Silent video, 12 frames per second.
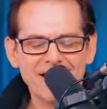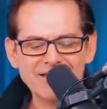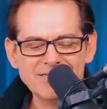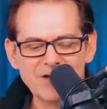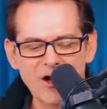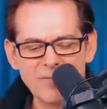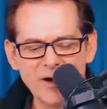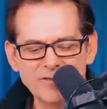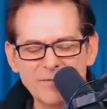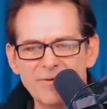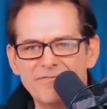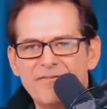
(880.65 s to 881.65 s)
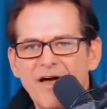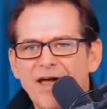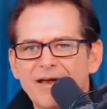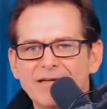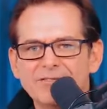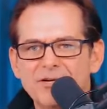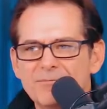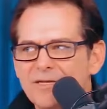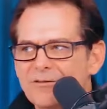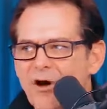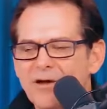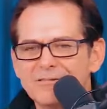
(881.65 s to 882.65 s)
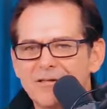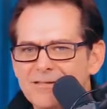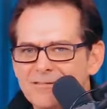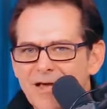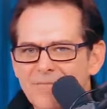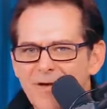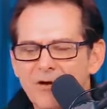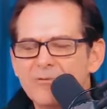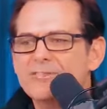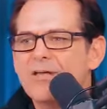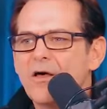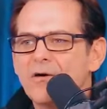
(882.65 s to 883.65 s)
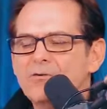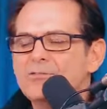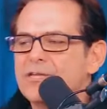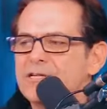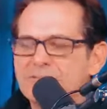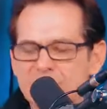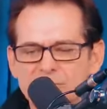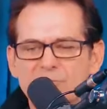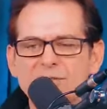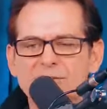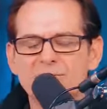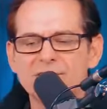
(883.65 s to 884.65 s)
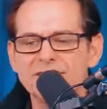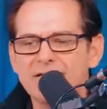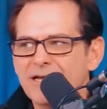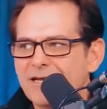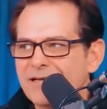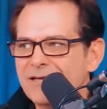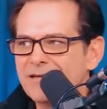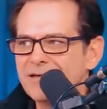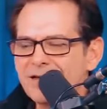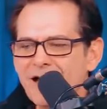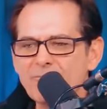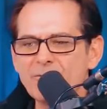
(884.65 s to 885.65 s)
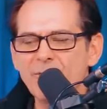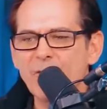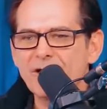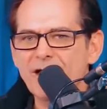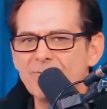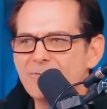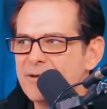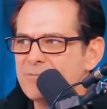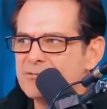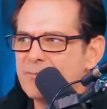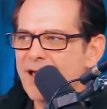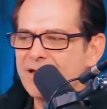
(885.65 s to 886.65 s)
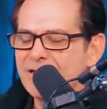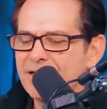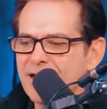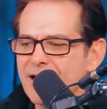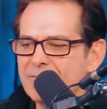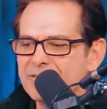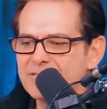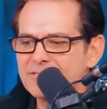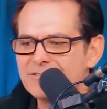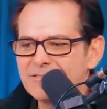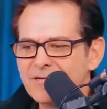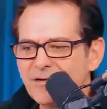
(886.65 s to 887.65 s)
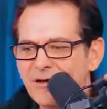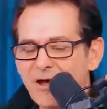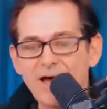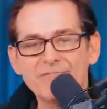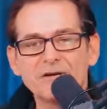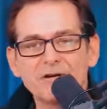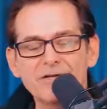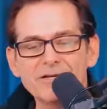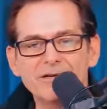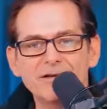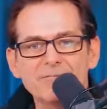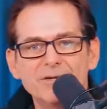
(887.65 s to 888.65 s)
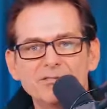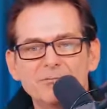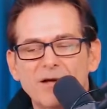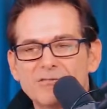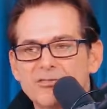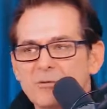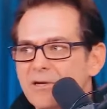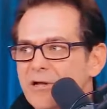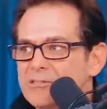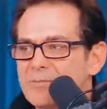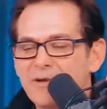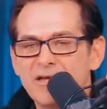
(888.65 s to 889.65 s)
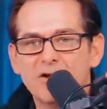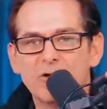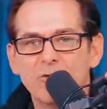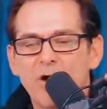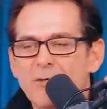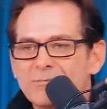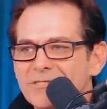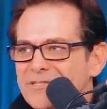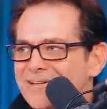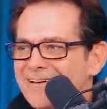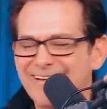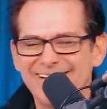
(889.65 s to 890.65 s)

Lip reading: I saw him at the buffet, that Jimmy Dore. Let's talk about who's this? It's Chris Christie. I'm reporting on people's bad eating habits. Hey, if the Clinton can bitch about someone else being corrupt.